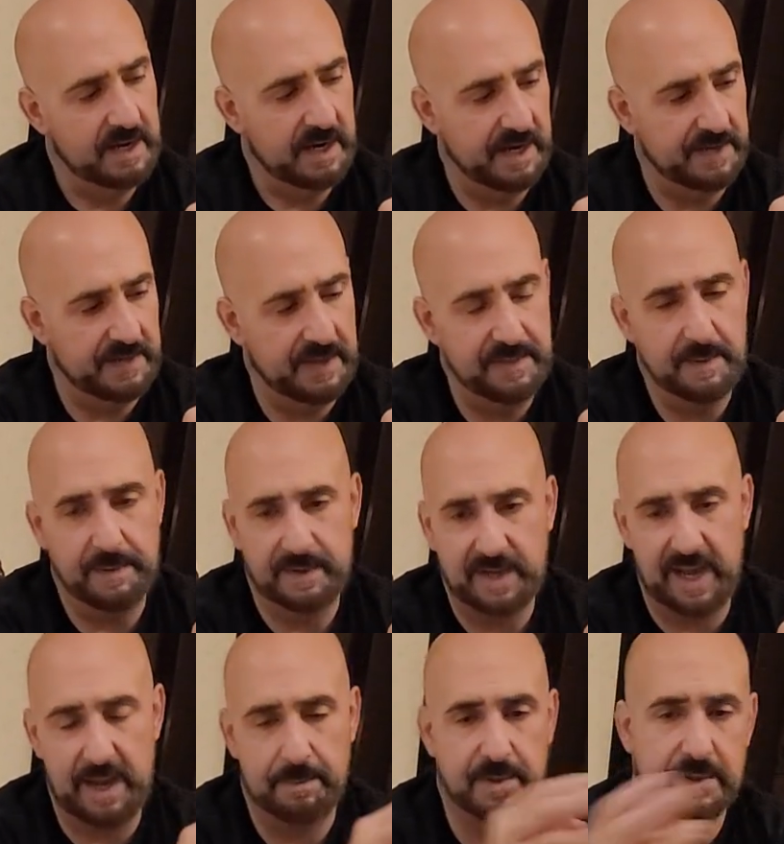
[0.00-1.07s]
And then the
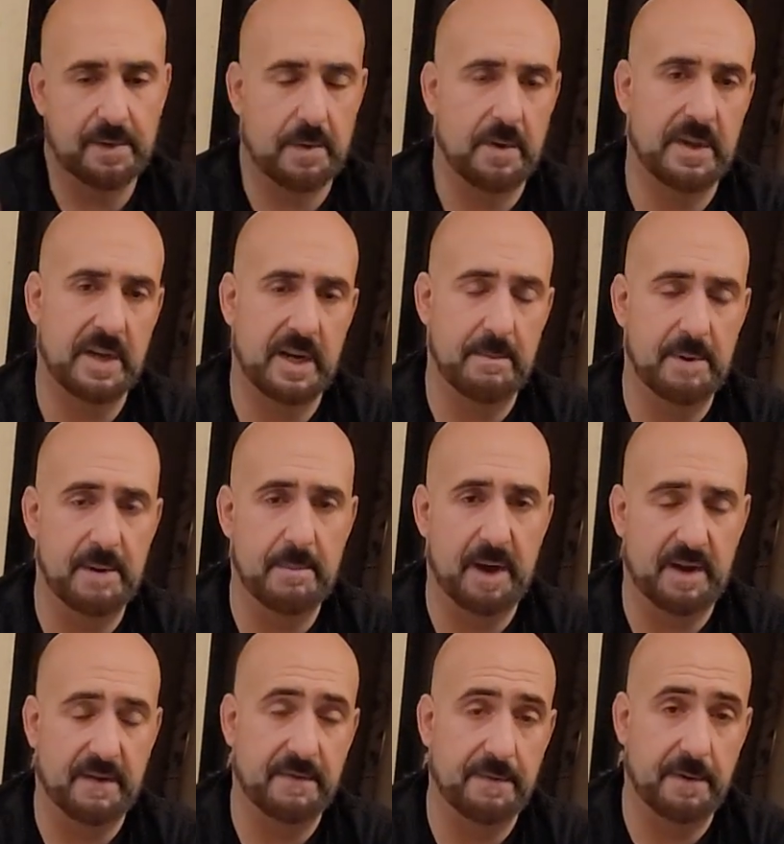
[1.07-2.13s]
cables are only going to be
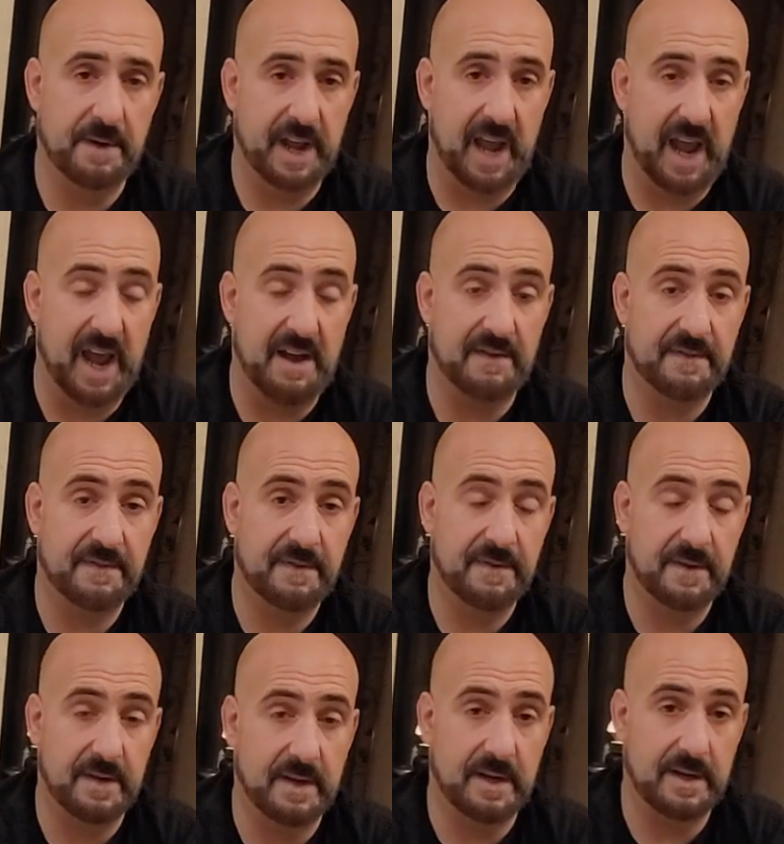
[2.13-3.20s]
about 1.5
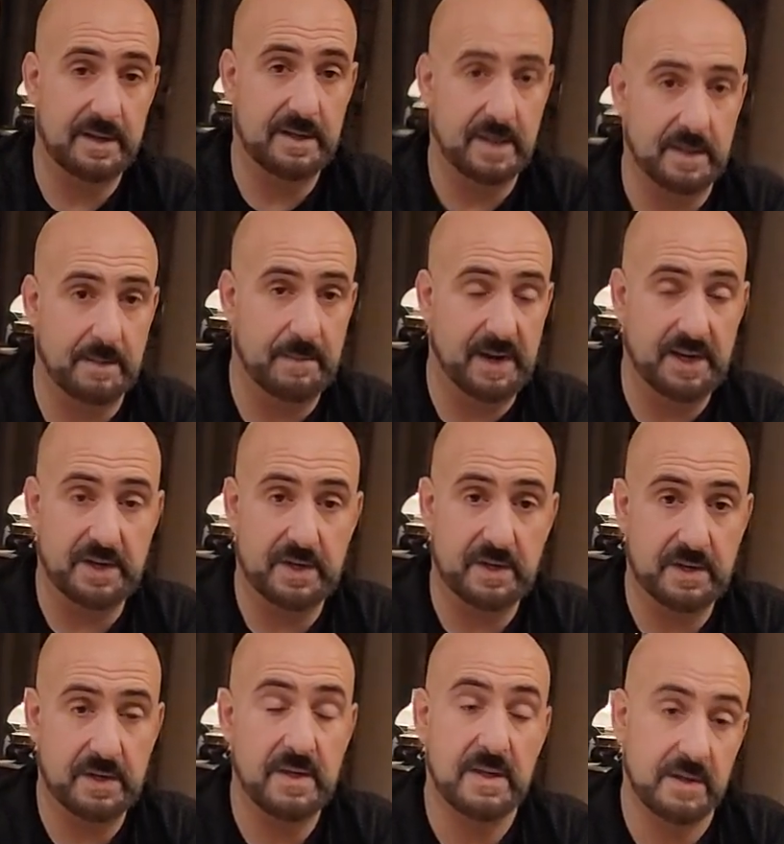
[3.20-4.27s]
feet to the
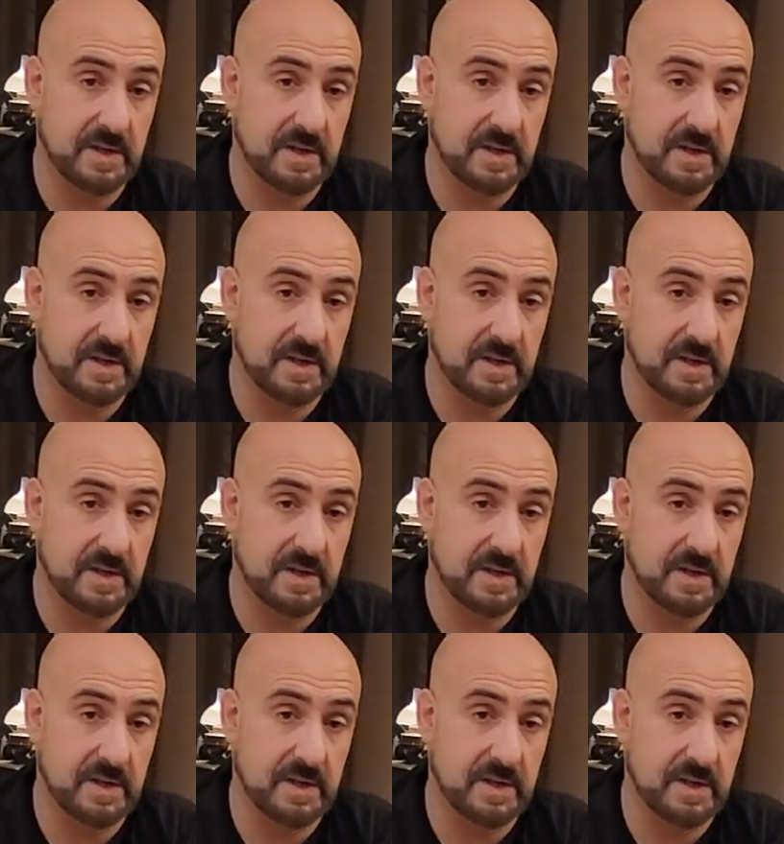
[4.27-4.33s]
mains.